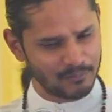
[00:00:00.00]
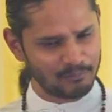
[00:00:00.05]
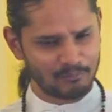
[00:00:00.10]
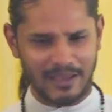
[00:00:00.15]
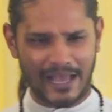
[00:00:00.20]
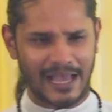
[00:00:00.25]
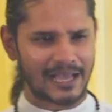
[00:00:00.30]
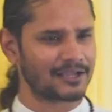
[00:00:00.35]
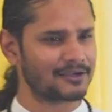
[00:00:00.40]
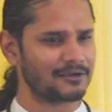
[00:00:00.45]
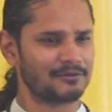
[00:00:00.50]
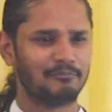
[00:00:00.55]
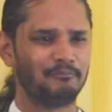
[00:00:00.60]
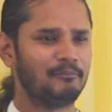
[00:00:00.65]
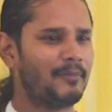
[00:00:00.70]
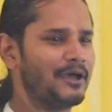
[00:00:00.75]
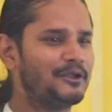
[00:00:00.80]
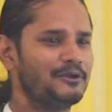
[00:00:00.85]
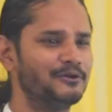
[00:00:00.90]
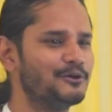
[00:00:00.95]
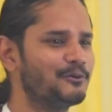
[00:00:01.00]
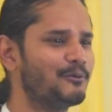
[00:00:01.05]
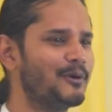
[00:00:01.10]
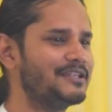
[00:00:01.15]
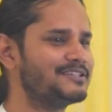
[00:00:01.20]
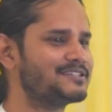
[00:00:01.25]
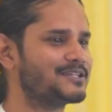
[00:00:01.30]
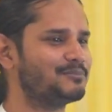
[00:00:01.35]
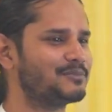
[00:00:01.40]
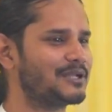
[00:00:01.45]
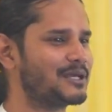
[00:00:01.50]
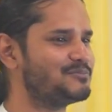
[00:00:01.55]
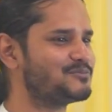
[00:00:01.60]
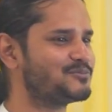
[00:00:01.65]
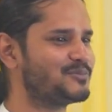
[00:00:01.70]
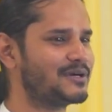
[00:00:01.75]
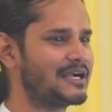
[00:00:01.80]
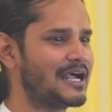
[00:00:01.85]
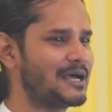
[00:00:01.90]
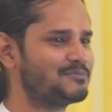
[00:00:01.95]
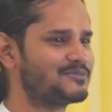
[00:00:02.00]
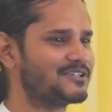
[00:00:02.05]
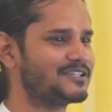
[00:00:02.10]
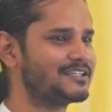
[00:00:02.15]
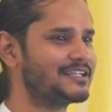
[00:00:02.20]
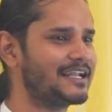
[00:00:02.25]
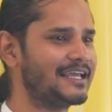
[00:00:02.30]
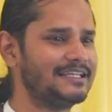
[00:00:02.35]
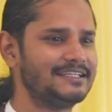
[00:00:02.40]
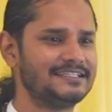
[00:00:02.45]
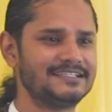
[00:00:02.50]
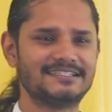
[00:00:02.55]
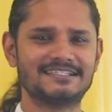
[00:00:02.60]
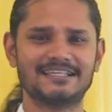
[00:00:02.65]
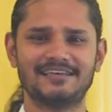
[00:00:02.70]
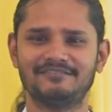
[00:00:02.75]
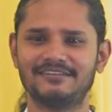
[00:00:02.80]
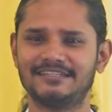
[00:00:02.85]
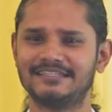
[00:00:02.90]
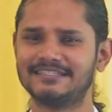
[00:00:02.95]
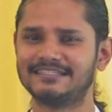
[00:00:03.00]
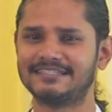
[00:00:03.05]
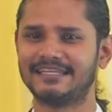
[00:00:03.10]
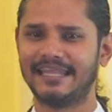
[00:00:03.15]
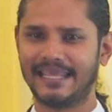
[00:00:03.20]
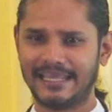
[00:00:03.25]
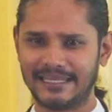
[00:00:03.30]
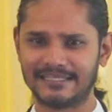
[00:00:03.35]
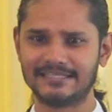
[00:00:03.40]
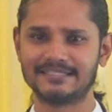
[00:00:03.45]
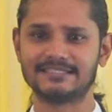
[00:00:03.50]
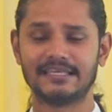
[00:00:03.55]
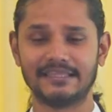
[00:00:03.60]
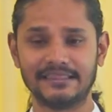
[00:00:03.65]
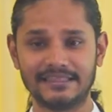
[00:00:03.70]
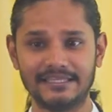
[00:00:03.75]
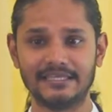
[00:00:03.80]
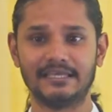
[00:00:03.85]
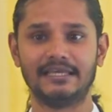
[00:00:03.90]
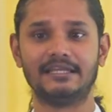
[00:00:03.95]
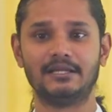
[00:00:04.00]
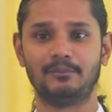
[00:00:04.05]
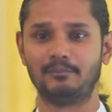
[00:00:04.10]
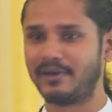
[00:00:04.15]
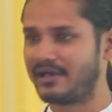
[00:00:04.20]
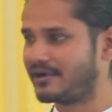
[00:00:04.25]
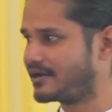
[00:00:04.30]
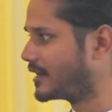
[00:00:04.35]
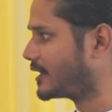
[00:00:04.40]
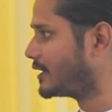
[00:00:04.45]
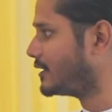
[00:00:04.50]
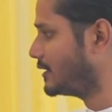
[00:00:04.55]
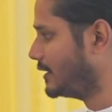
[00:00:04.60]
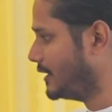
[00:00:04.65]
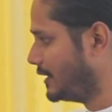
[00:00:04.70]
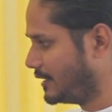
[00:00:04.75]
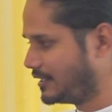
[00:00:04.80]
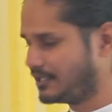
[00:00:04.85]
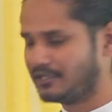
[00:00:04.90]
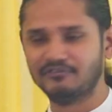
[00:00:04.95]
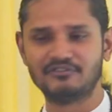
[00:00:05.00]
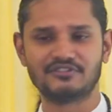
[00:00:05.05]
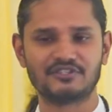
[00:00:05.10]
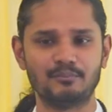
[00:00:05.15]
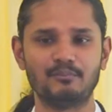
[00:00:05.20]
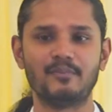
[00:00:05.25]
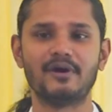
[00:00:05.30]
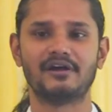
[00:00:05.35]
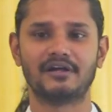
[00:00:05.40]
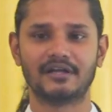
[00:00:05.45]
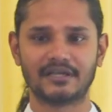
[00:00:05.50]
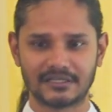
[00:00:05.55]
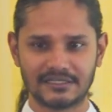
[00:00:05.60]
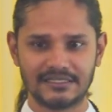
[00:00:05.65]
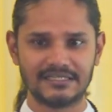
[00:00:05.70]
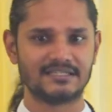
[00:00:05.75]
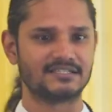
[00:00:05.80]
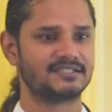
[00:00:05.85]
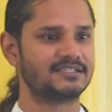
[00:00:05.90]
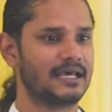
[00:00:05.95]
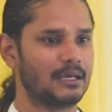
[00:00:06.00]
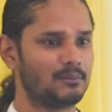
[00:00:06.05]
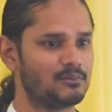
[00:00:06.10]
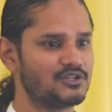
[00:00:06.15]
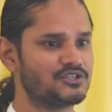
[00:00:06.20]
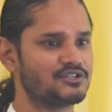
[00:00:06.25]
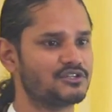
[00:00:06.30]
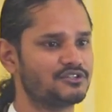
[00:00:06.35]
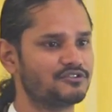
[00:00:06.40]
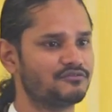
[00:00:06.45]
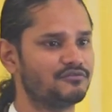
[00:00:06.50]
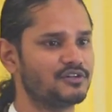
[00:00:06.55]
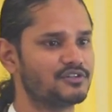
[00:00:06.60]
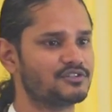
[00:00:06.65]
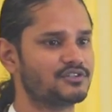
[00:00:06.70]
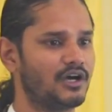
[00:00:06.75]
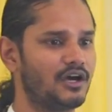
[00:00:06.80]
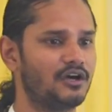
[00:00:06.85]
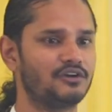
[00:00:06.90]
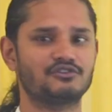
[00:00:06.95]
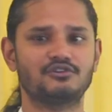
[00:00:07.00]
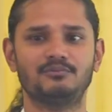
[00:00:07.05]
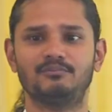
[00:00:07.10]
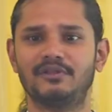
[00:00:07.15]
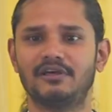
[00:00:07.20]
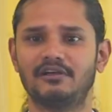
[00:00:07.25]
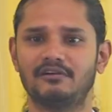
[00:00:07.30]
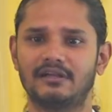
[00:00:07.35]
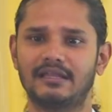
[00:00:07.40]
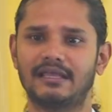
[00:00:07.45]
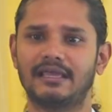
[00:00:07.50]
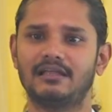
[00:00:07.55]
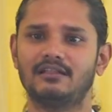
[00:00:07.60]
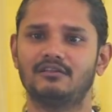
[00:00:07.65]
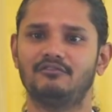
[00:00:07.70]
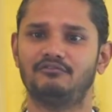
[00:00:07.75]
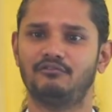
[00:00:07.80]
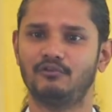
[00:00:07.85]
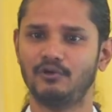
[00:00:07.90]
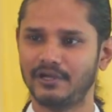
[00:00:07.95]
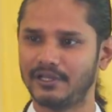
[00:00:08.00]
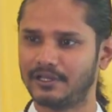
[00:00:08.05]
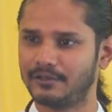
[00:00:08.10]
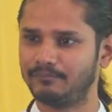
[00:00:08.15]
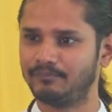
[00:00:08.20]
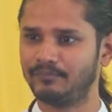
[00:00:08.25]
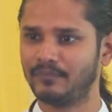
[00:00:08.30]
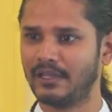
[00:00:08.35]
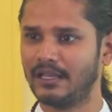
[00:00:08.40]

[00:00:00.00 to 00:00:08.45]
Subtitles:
Back, I don't know when, sometime perhaps in the 1970s and 80s in America. He was American. He established his first ashram there in California.